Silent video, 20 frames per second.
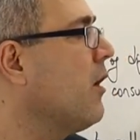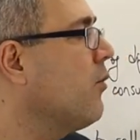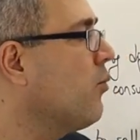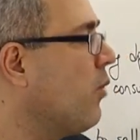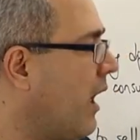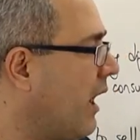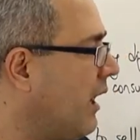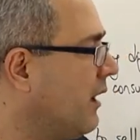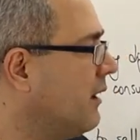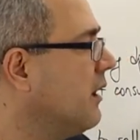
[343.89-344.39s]

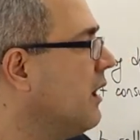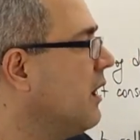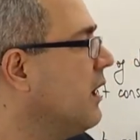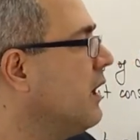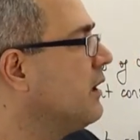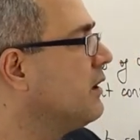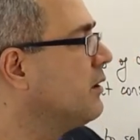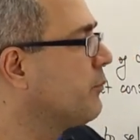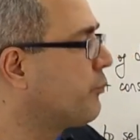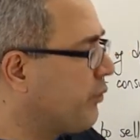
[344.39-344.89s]
Well,
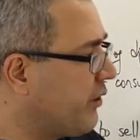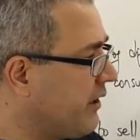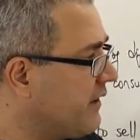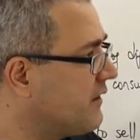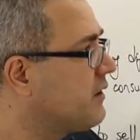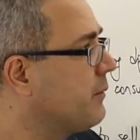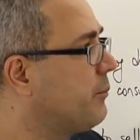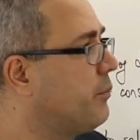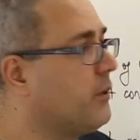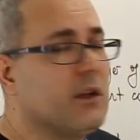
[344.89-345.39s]
the
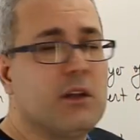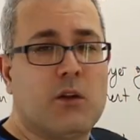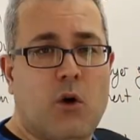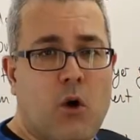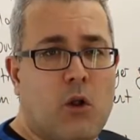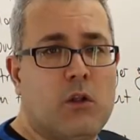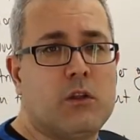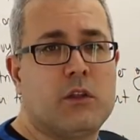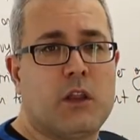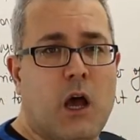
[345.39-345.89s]
principal,
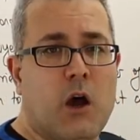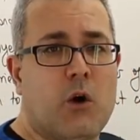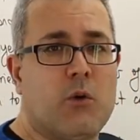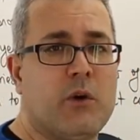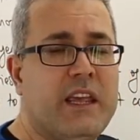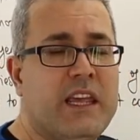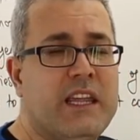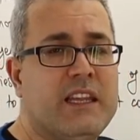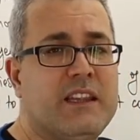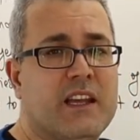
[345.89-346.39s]
although
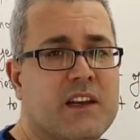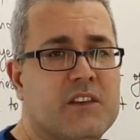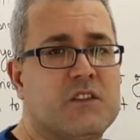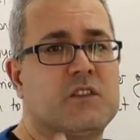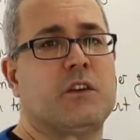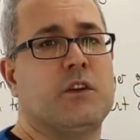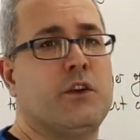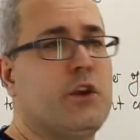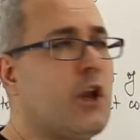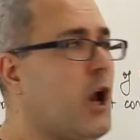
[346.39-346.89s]
he
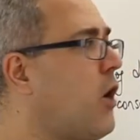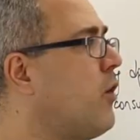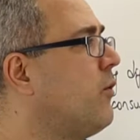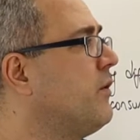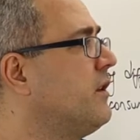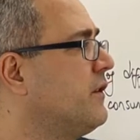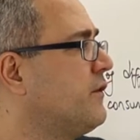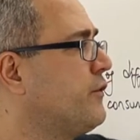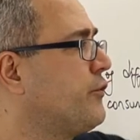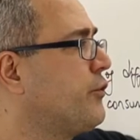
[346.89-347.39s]
doesn't know
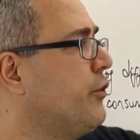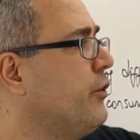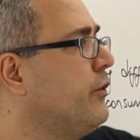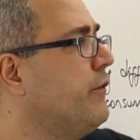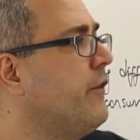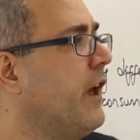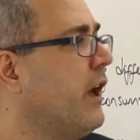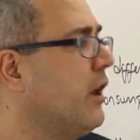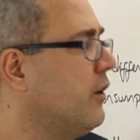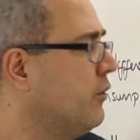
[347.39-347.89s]
the true
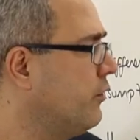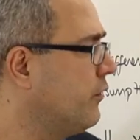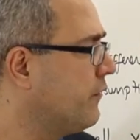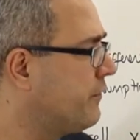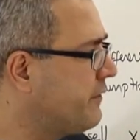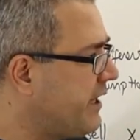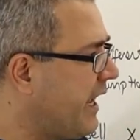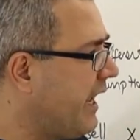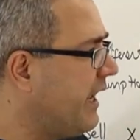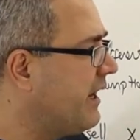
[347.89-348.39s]
value of
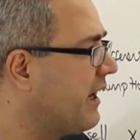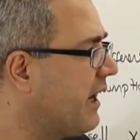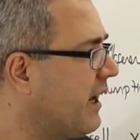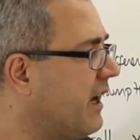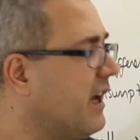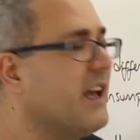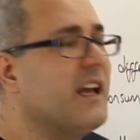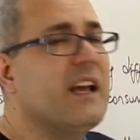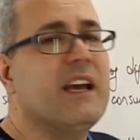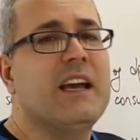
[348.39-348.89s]

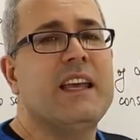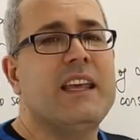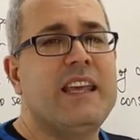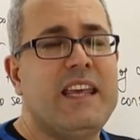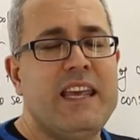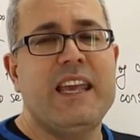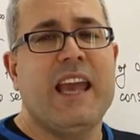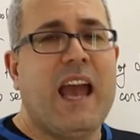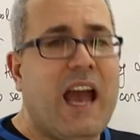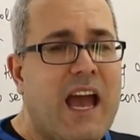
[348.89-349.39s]
theta,
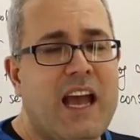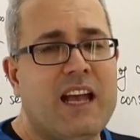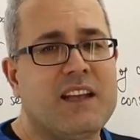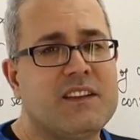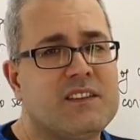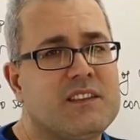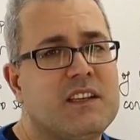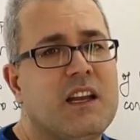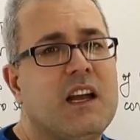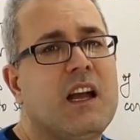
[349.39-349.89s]
he
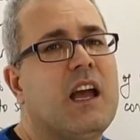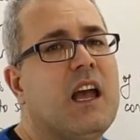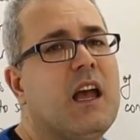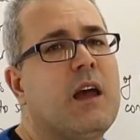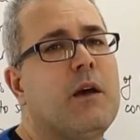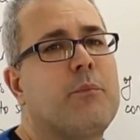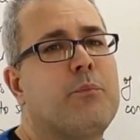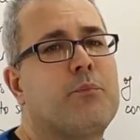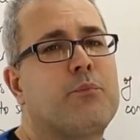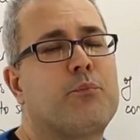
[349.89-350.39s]
has
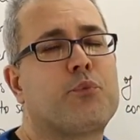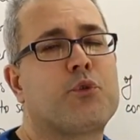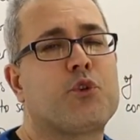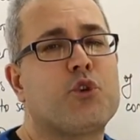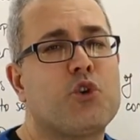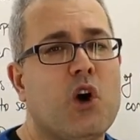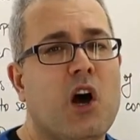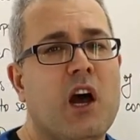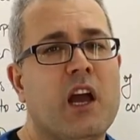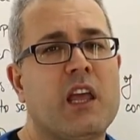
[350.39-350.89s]
a
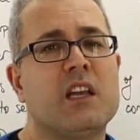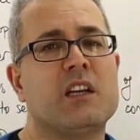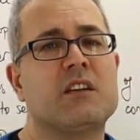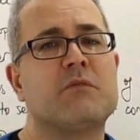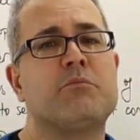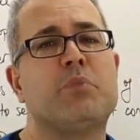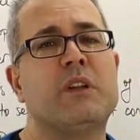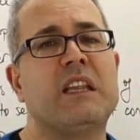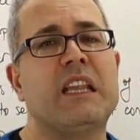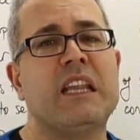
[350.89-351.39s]
prior
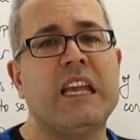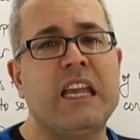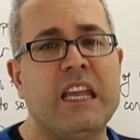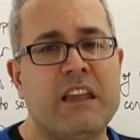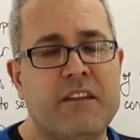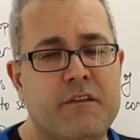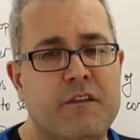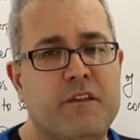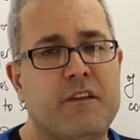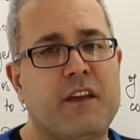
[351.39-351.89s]

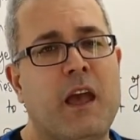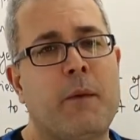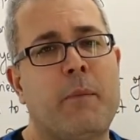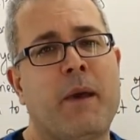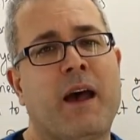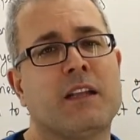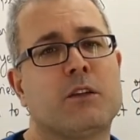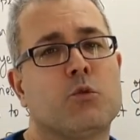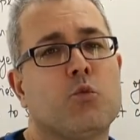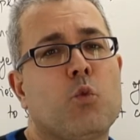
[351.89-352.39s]
belief
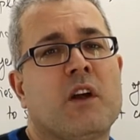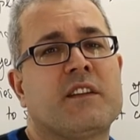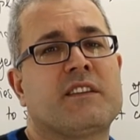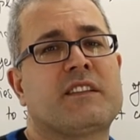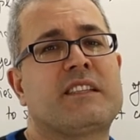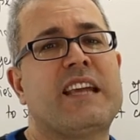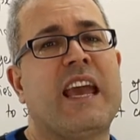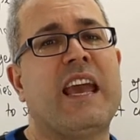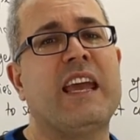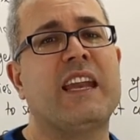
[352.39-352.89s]
about
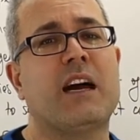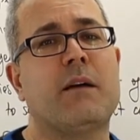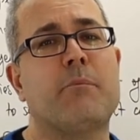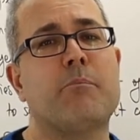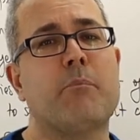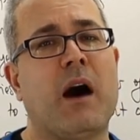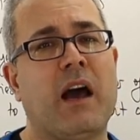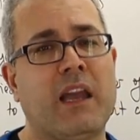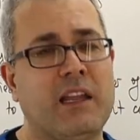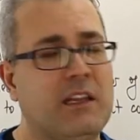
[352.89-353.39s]
what theta
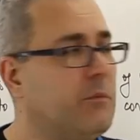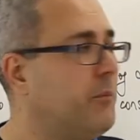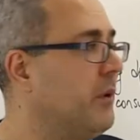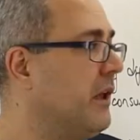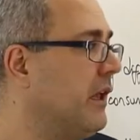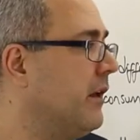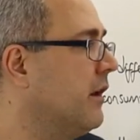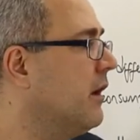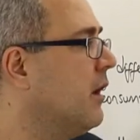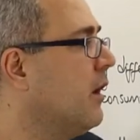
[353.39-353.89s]
might
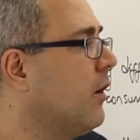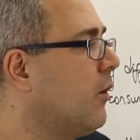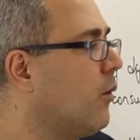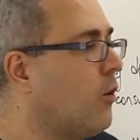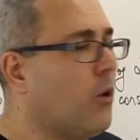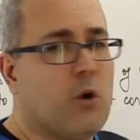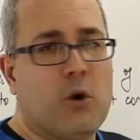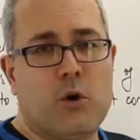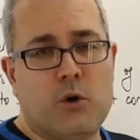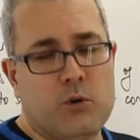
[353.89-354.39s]
be,
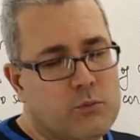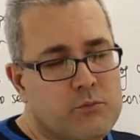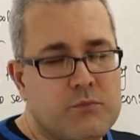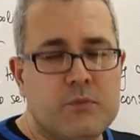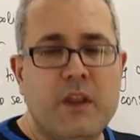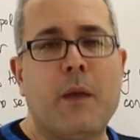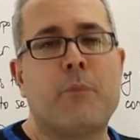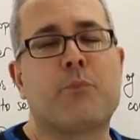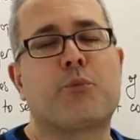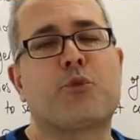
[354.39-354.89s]
or
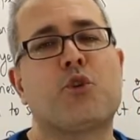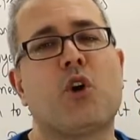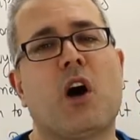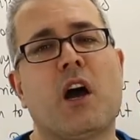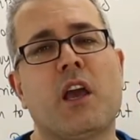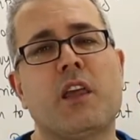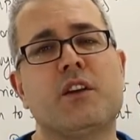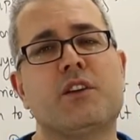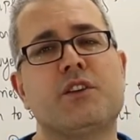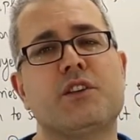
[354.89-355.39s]
a
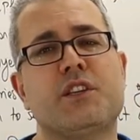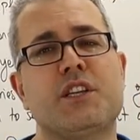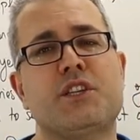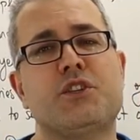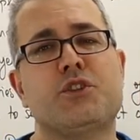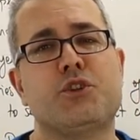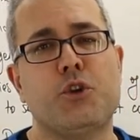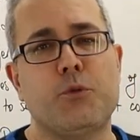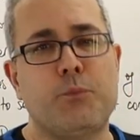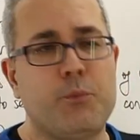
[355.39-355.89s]
prior
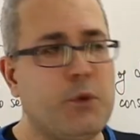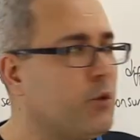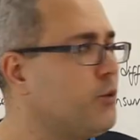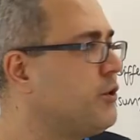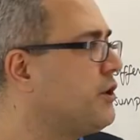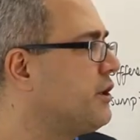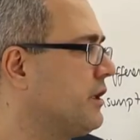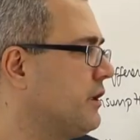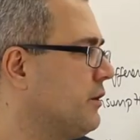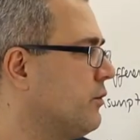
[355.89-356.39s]

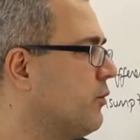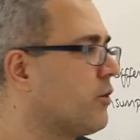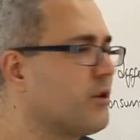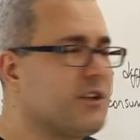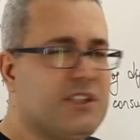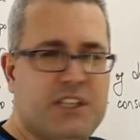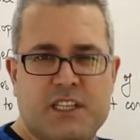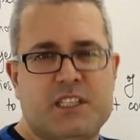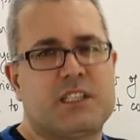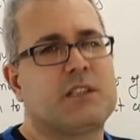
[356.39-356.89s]
distribution, or
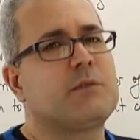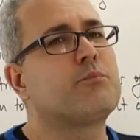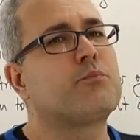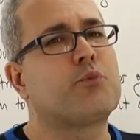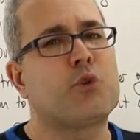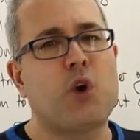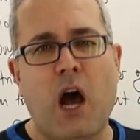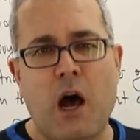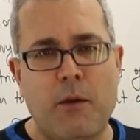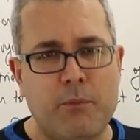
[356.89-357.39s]
just
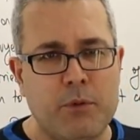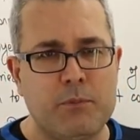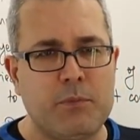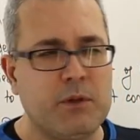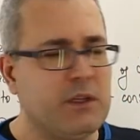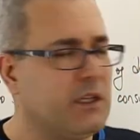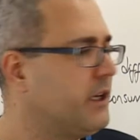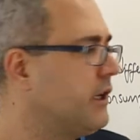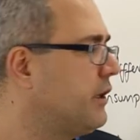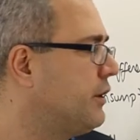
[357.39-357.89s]

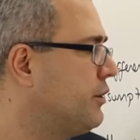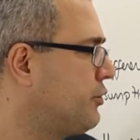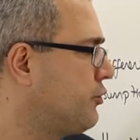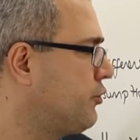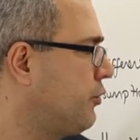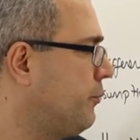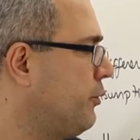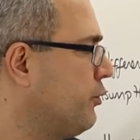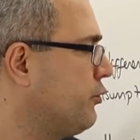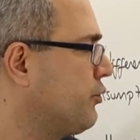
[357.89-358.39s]
probability
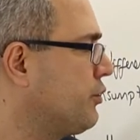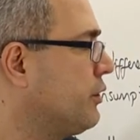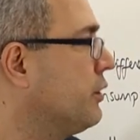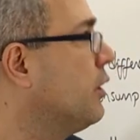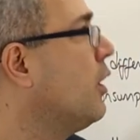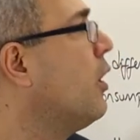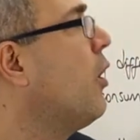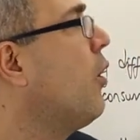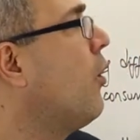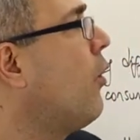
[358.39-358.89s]
distribution
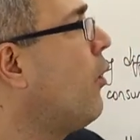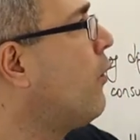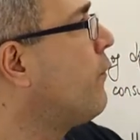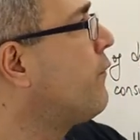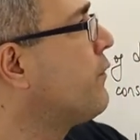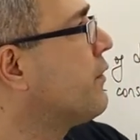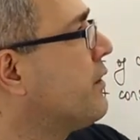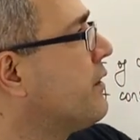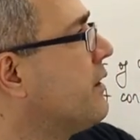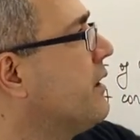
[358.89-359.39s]

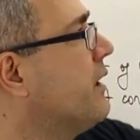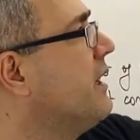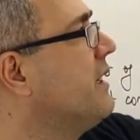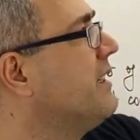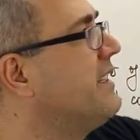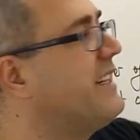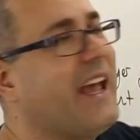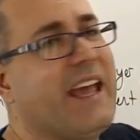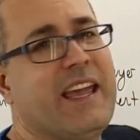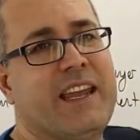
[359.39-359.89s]
over
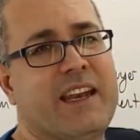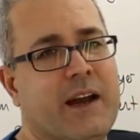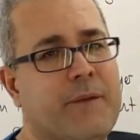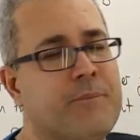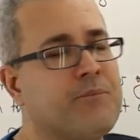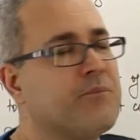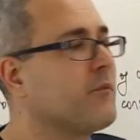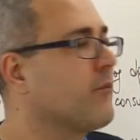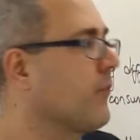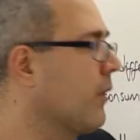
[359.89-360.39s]
theta.
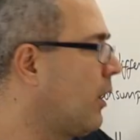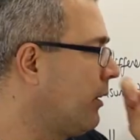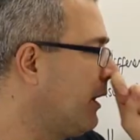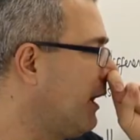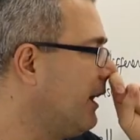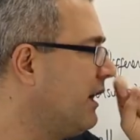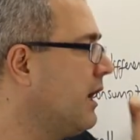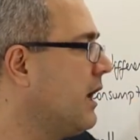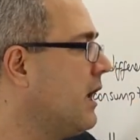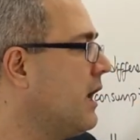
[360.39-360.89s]
All
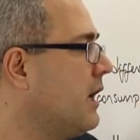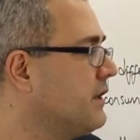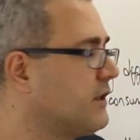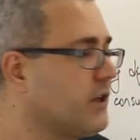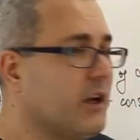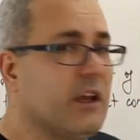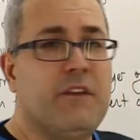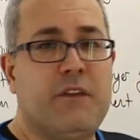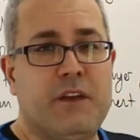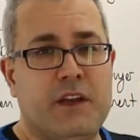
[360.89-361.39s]
right.
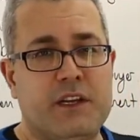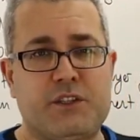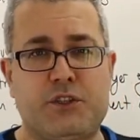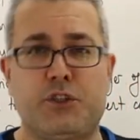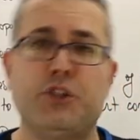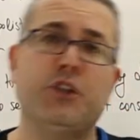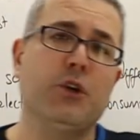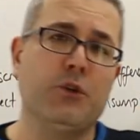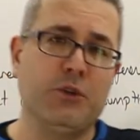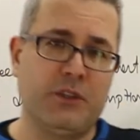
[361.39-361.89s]
So if it is
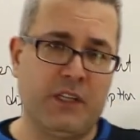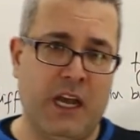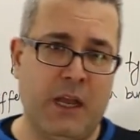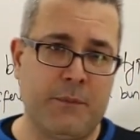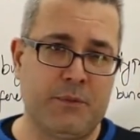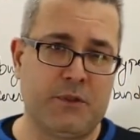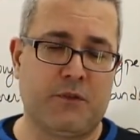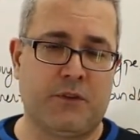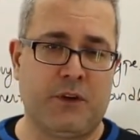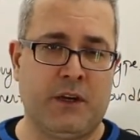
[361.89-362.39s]
two
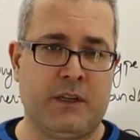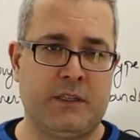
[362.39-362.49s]
types, for